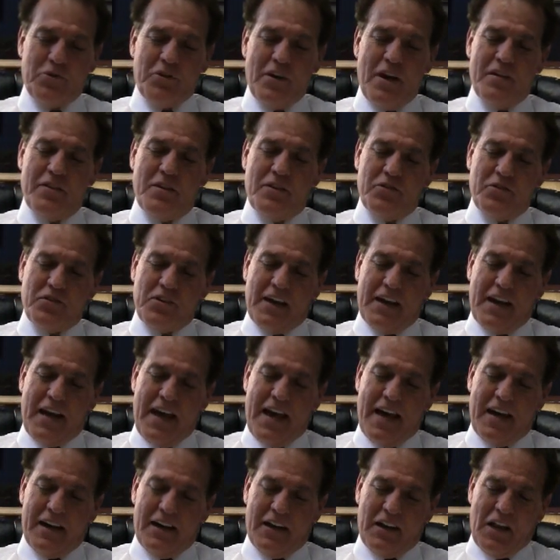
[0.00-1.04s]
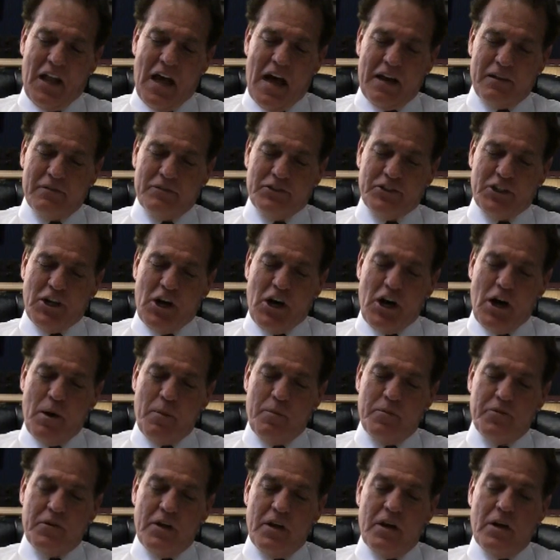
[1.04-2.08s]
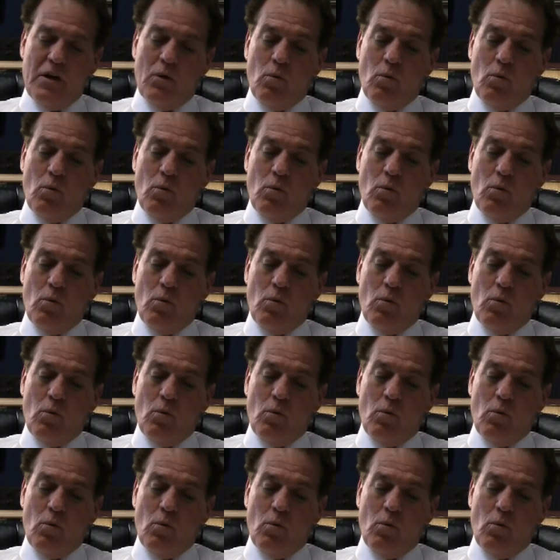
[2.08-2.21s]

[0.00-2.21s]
say this is going to add a lot of jobs.